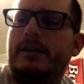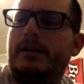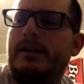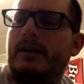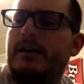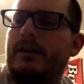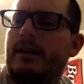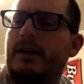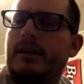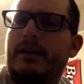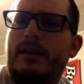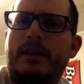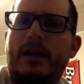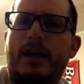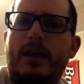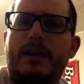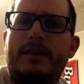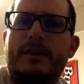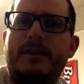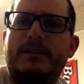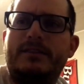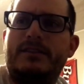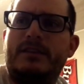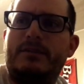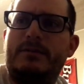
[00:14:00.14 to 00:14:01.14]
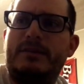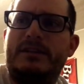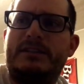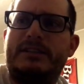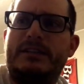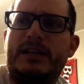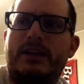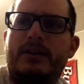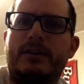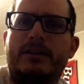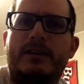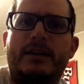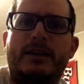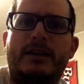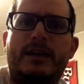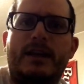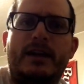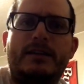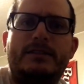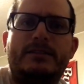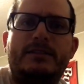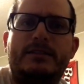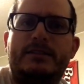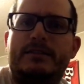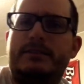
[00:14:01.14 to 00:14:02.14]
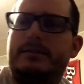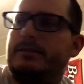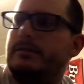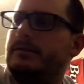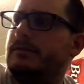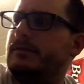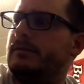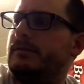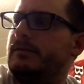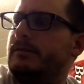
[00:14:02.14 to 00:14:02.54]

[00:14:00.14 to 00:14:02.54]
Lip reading: I got a lot of things I'm going to be selling at Nats, and